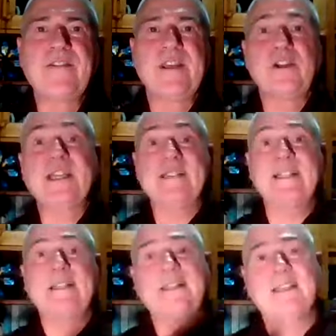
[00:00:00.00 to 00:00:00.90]
you can
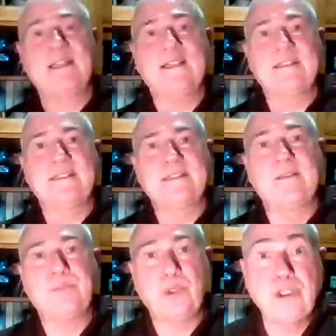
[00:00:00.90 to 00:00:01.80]
see that there's
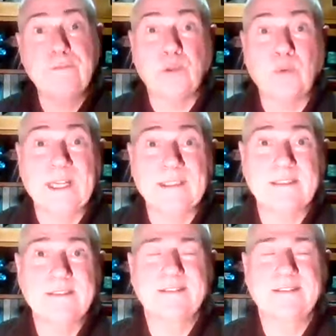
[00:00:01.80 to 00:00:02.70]
some beautiful
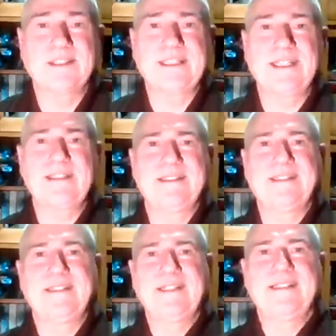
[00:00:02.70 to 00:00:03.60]
ones, okay?
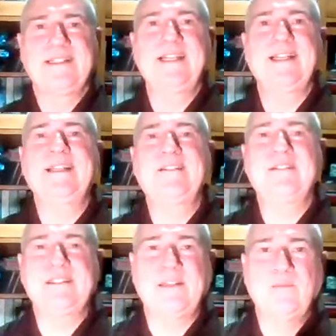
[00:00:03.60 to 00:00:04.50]
Then there
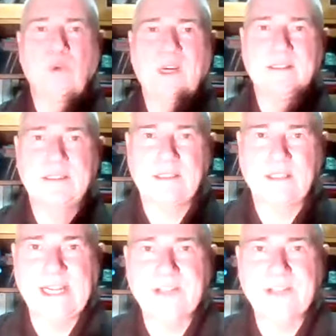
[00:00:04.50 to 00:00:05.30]
is some ones that are